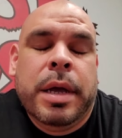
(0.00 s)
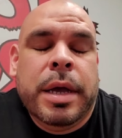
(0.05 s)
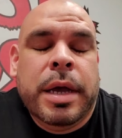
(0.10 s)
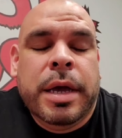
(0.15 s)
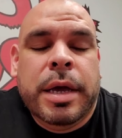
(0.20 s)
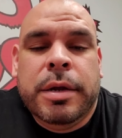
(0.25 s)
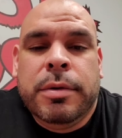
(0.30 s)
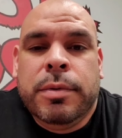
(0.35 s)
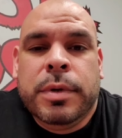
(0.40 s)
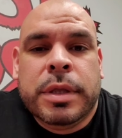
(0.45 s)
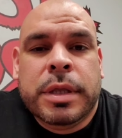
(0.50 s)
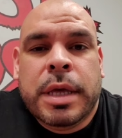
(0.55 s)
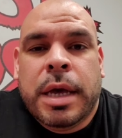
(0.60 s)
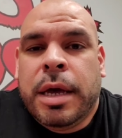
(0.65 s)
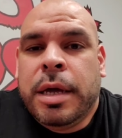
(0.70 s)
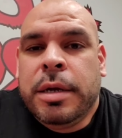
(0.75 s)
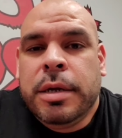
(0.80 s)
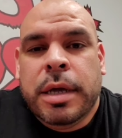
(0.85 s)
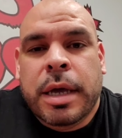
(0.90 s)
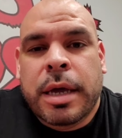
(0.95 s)
And with
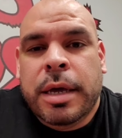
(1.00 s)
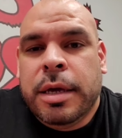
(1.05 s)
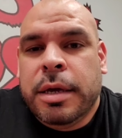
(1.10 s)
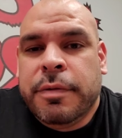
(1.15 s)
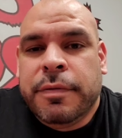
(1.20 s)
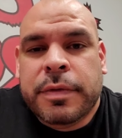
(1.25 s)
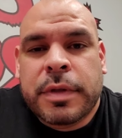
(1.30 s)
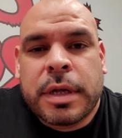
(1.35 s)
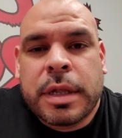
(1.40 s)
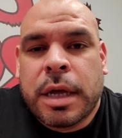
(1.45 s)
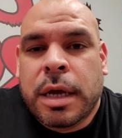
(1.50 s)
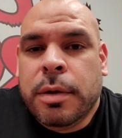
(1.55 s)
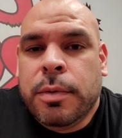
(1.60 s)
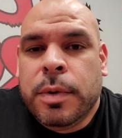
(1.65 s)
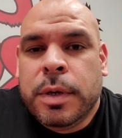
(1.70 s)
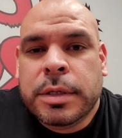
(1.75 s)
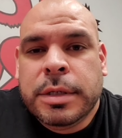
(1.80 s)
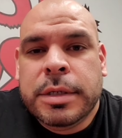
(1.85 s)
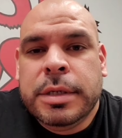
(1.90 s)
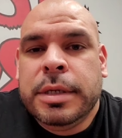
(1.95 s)
that, hey, if the client
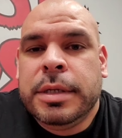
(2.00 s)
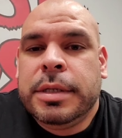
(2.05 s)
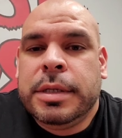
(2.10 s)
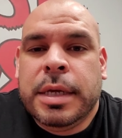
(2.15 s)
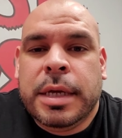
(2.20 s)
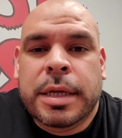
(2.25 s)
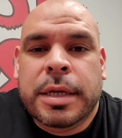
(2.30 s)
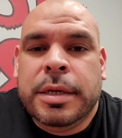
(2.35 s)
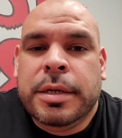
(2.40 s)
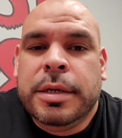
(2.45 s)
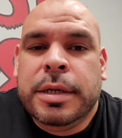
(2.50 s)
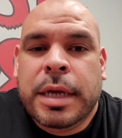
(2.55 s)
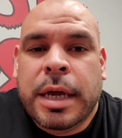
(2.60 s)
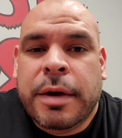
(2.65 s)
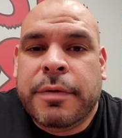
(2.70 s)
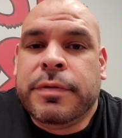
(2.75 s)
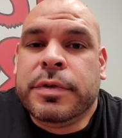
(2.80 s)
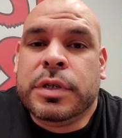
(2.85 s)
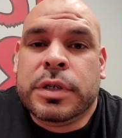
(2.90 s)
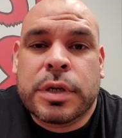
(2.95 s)
wants it, then
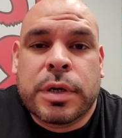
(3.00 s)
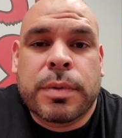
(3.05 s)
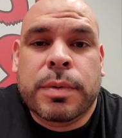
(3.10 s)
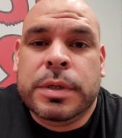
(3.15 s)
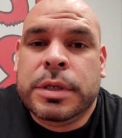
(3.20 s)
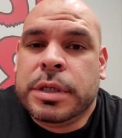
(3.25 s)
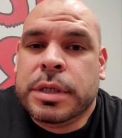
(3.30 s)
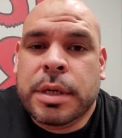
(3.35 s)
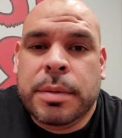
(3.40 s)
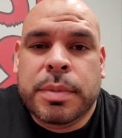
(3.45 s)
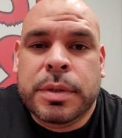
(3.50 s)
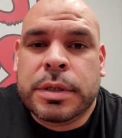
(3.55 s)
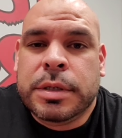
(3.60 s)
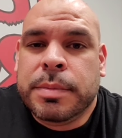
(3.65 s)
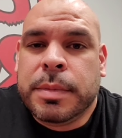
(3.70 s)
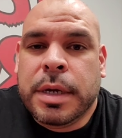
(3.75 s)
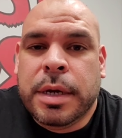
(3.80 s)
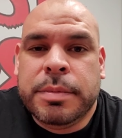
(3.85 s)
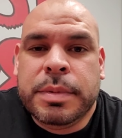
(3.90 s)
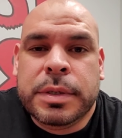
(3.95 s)
yeah, for sure, we're just gonna put
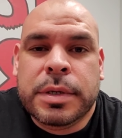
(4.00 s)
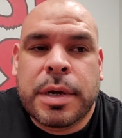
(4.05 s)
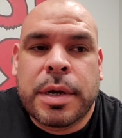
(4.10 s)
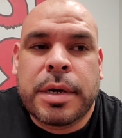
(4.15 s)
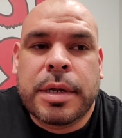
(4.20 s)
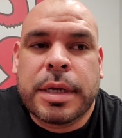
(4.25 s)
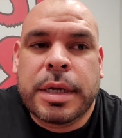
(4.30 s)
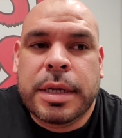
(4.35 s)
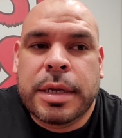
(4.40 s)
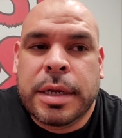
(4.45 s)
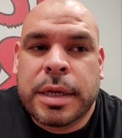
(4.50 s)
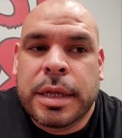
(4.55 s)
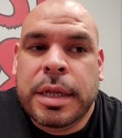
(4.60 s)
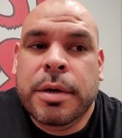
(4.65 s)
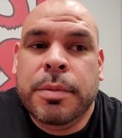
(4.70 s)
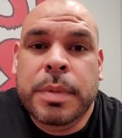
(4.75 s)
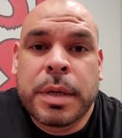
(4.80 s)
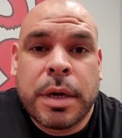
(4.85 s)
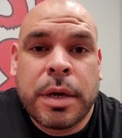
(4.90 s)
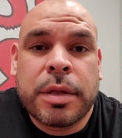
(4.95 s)
some cups on, and
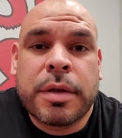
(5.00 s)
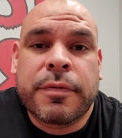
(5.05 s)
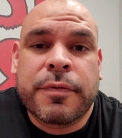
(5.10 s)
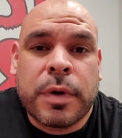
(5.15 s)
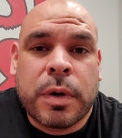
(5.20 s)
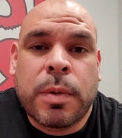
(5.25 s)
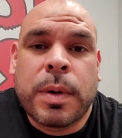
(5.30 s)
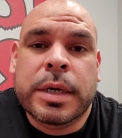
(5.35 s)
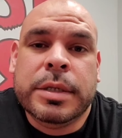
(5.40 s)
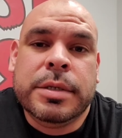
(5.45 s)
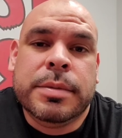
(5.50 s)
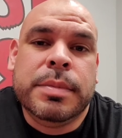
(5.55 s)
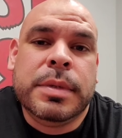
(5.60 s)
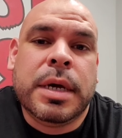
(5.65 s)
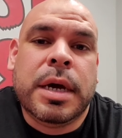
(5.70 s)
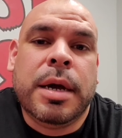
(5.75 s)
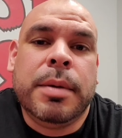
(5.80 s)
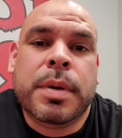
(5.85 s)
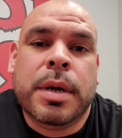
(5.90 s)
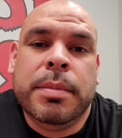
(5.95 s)
they'll be on there for quite some
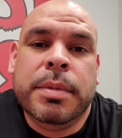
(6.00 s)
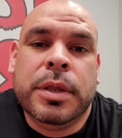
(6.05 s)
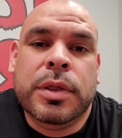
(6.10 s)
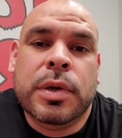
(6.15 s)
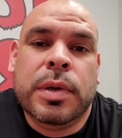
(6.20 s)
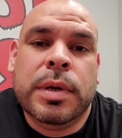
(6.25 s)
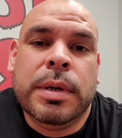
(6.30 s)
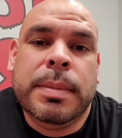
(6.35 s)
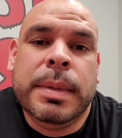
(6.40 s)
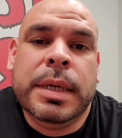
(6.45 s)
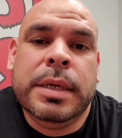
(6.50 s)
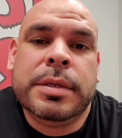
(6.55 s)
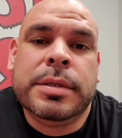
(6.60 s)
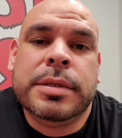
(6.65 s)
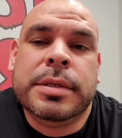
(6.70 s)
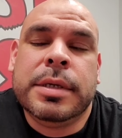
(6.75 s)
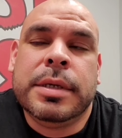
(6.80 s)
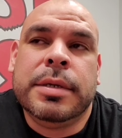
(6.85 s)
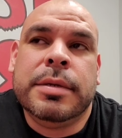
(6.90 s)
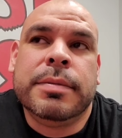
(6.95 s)
time, probably 30
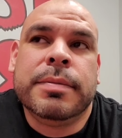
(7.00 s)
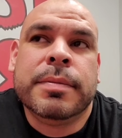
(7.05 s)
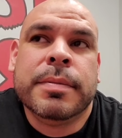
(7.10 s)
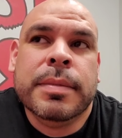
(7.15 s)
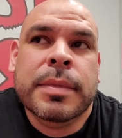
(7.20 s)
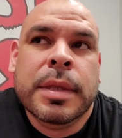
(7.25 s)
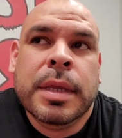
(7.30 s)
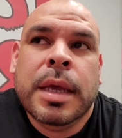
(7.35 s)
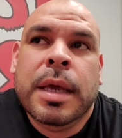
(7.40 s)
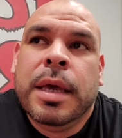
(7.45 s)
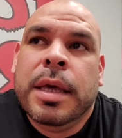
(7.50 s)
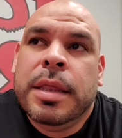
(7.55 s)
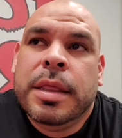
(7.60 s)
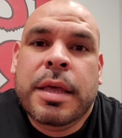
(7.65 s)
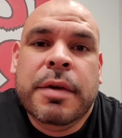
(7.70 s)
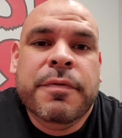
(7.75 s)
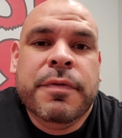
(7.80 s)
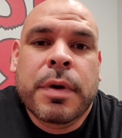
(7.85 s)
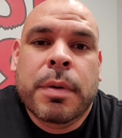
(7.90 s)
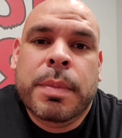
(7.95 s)
minutes, and
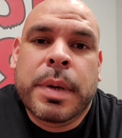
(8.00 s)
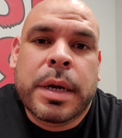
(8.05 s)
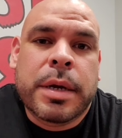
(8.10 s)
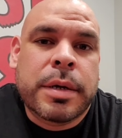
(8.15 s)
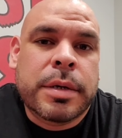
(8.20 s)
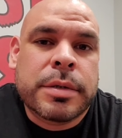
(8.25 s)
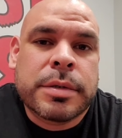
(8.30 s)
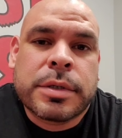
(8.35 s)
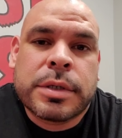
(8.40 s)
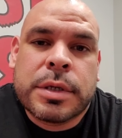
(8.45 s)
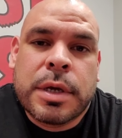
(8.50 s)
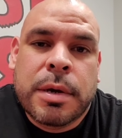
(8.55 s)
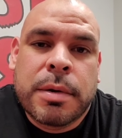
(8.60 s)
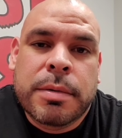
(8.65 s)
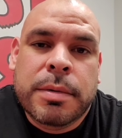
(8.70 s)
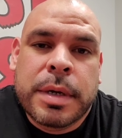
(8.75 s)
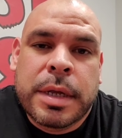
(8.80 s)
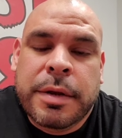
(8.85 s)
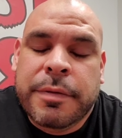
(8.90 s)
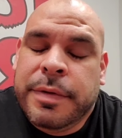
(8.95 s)
they feel better.
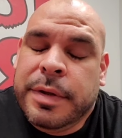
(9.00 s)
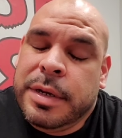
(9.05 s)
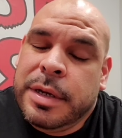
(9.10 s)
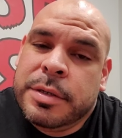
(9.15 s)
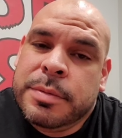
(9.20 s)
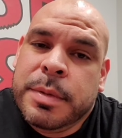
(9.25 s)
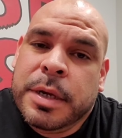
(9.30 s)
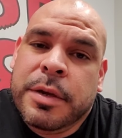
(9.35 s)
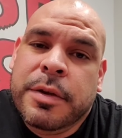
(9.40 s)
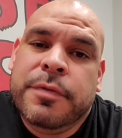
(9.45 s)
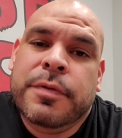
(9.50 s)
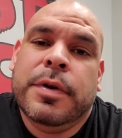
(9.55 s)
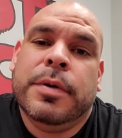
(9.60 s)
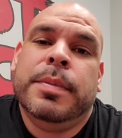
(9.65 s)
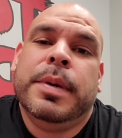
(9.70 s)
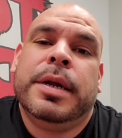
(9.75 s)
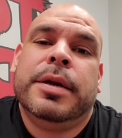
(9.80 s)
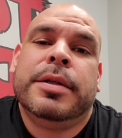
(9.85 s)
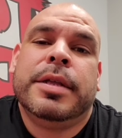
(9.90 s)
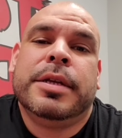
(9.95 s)
So, and if it does make you
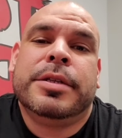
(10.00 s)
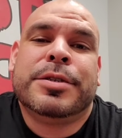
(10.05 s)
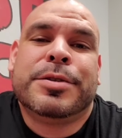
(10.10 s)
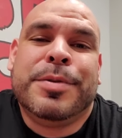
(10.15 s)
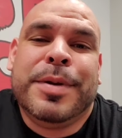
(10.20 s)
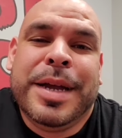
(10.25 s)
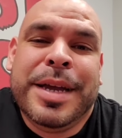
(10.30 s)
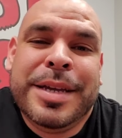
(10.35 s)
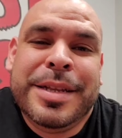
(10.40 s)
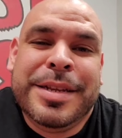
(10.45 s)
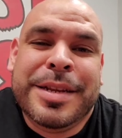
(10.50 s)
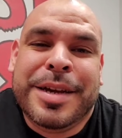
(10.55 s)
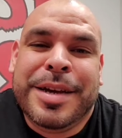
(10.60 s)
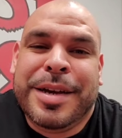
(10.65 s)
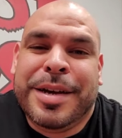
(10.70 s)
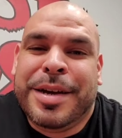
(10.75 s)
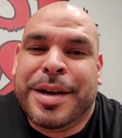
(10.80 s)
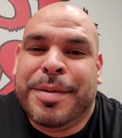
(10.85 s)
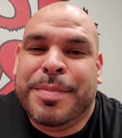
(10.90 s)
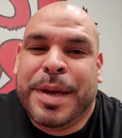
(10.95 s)
feel better, that's great.
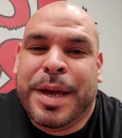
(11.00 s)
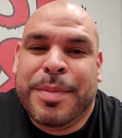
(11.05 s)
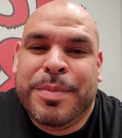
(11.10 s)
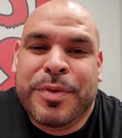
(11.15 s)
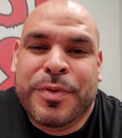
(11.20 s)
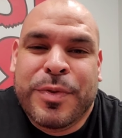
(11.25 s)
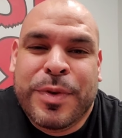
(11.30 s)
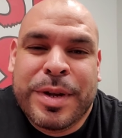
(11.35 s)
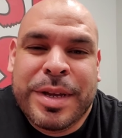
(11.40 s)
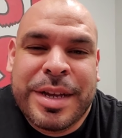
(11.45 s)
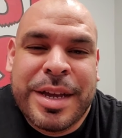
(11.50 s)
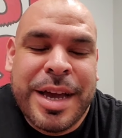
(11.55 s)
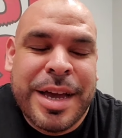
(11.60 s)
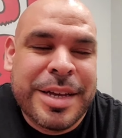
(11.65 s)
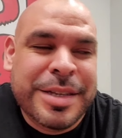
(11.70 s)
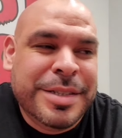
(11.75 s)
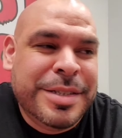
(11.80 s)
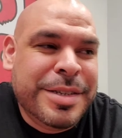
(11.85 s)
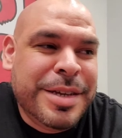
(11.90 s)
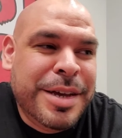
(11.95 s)
I'm happy for you
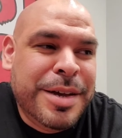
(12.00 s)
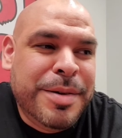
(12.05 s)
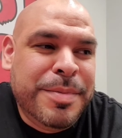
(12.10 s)
guys.